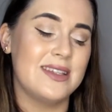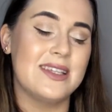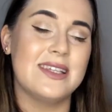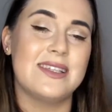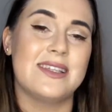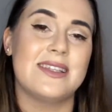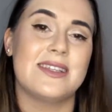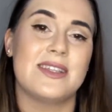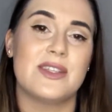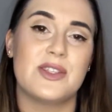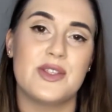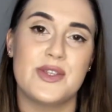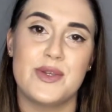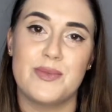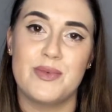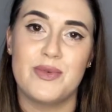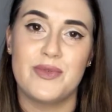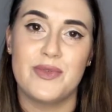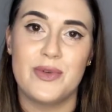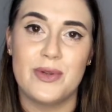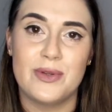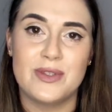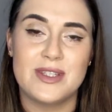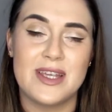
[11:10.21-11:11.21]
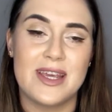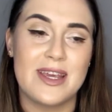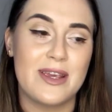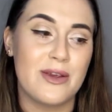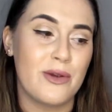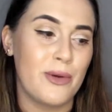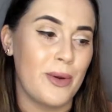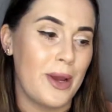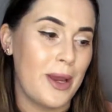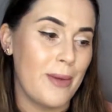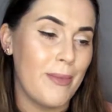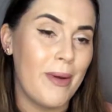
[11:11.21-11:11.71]
This is a superfood day
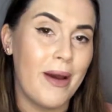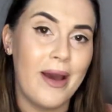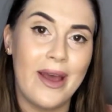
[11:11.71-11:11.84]
cream.